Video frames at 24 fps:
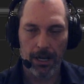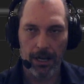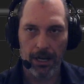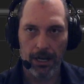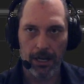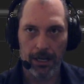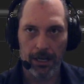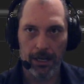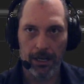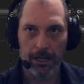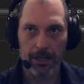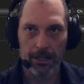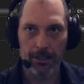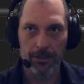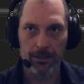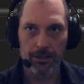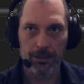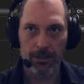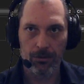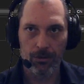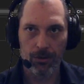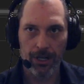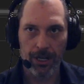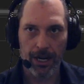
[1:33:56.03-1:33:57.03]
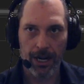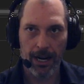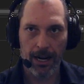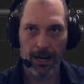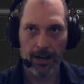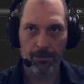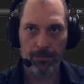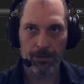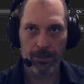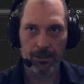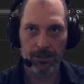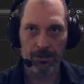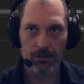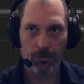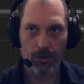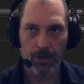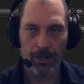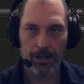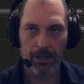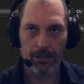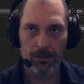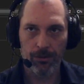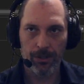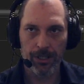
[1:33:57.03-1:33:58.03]
So what happens?
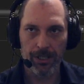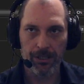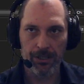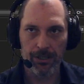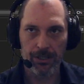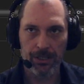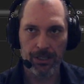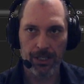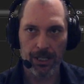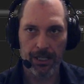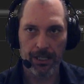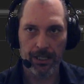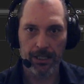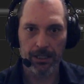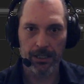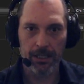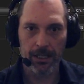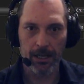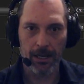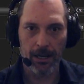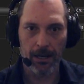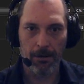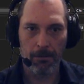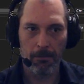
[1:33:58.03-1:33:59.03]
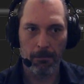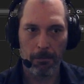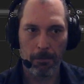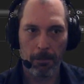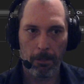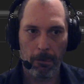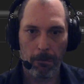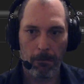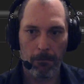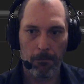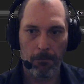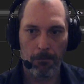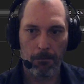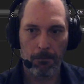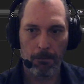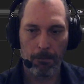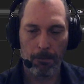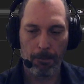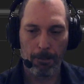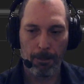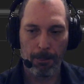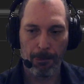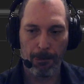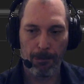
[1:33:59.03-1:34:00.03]
Where do we assign that?
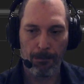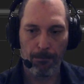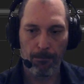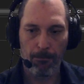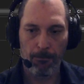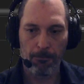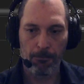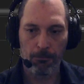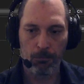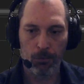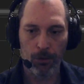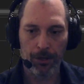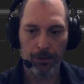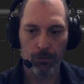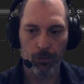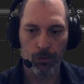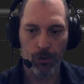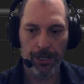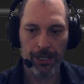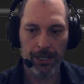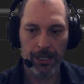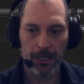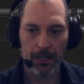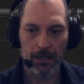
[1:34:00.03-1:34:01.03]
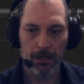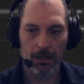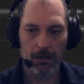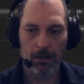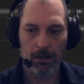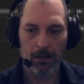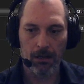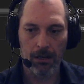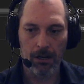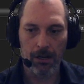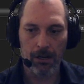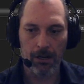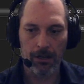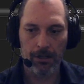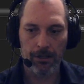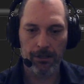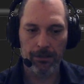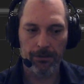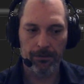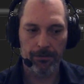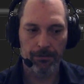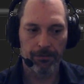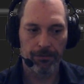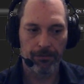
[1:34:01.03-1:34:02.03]
When we
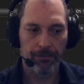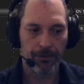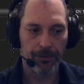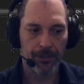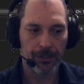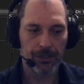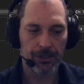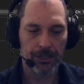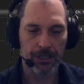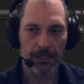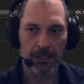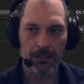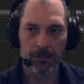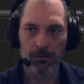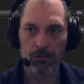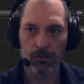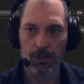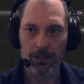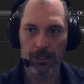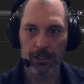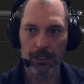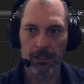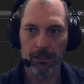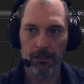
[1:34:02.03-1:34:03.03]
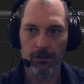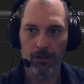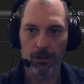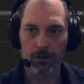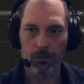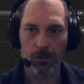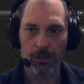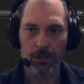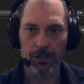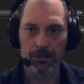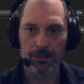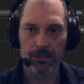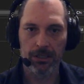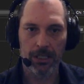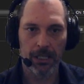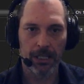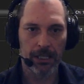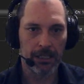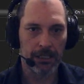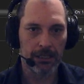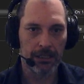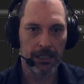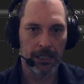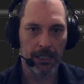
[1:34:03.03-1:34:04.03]
are, there's an, where we're
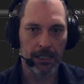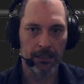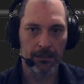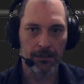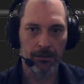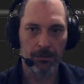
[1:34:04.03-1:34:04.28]
assigning that